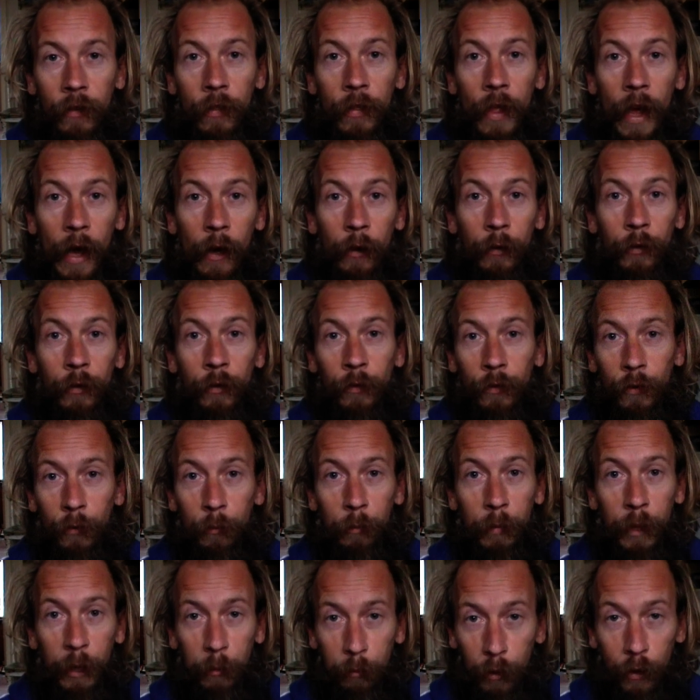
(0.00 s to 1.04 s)
thousands of
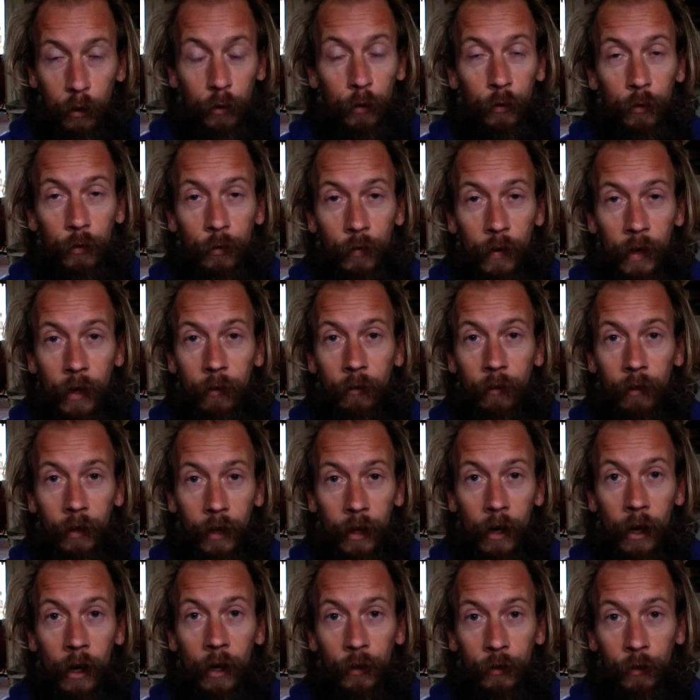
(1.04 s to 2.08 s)
people whose favourite
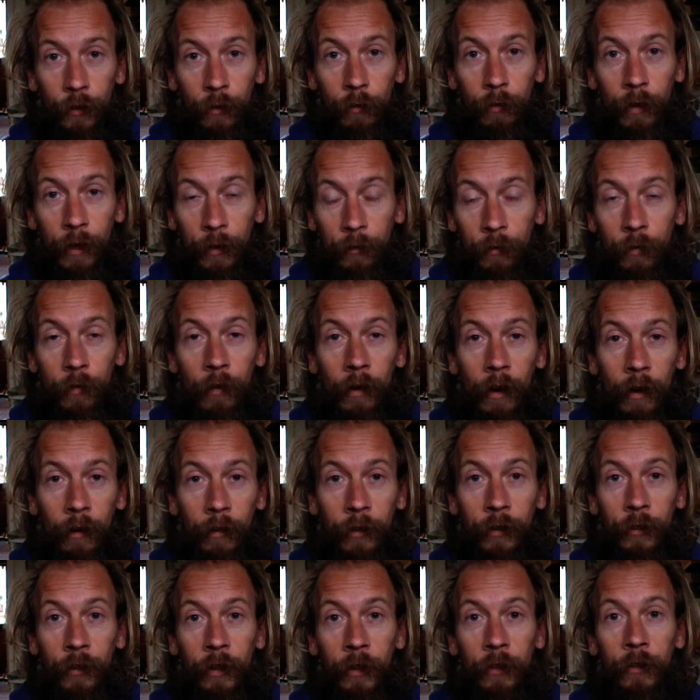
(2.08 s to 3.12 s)
car is a red Ferrari
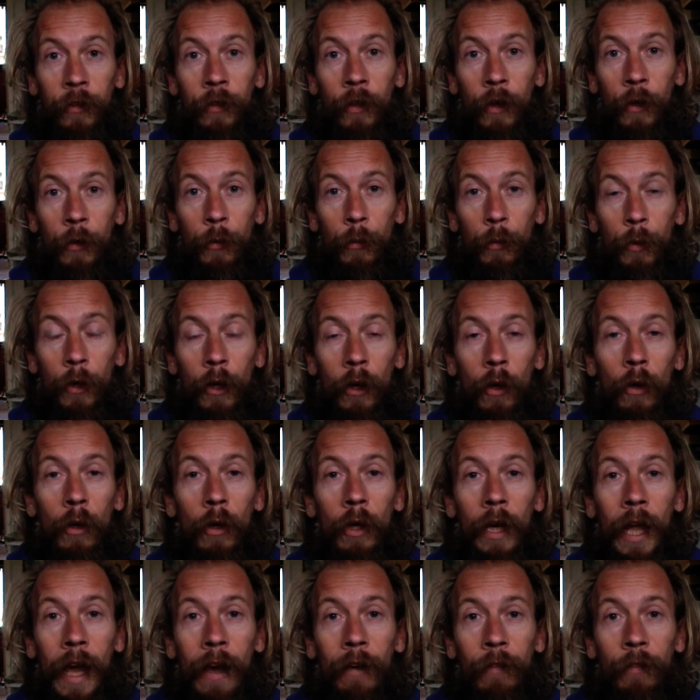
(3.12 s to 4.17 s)
GTO. We'll
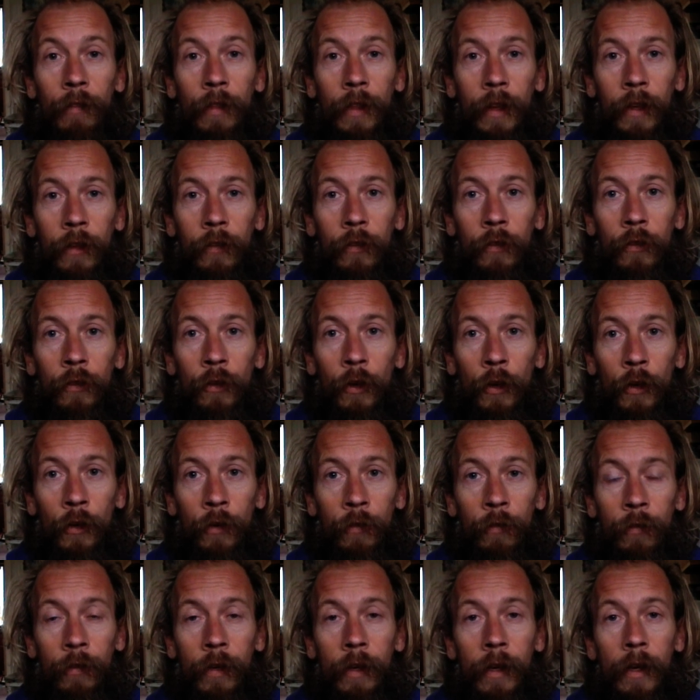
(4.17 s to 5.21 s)
all have this sort of